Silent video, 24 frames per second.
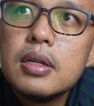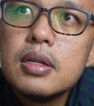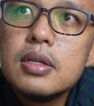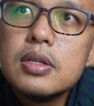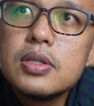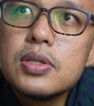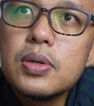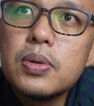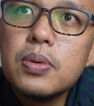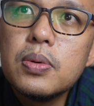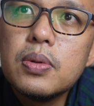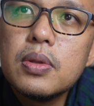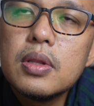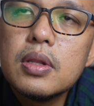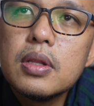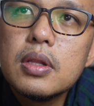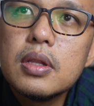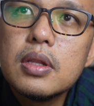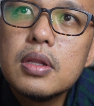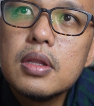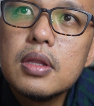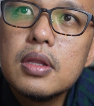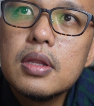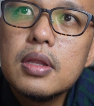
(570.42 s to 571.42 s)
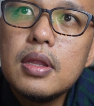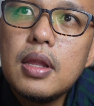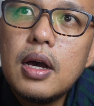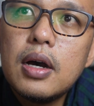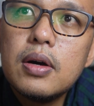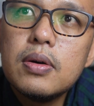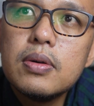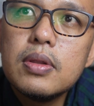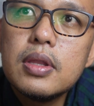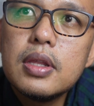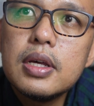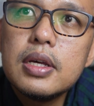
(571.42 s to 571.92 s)
So
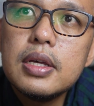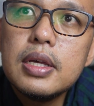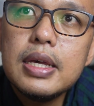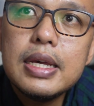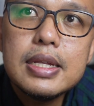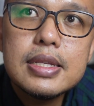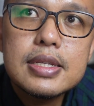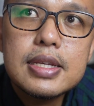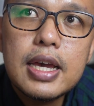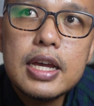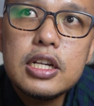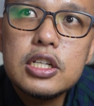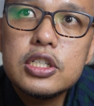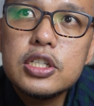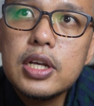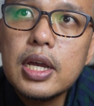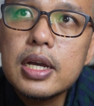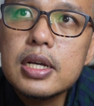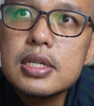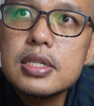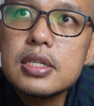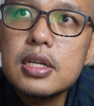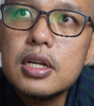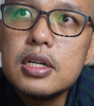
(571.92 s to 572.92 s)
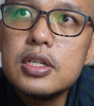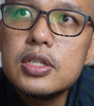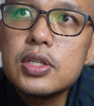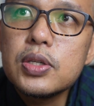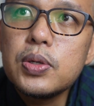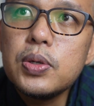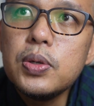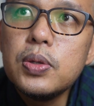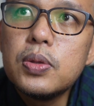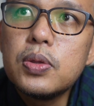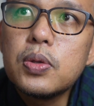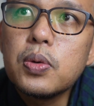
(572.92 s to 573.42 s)
now the insight checks are
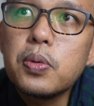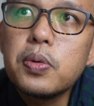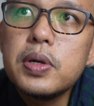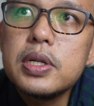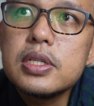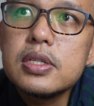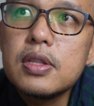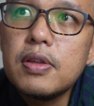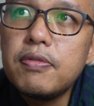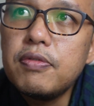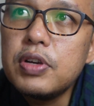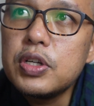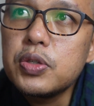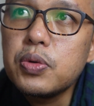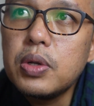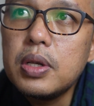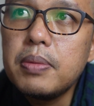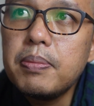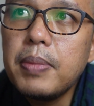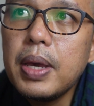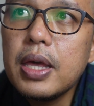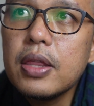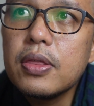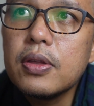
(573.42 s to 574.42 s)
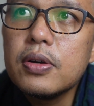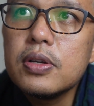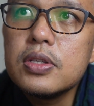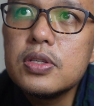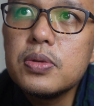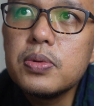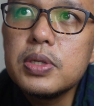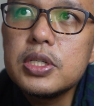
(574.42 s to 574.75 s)
skewed towards the visual methods,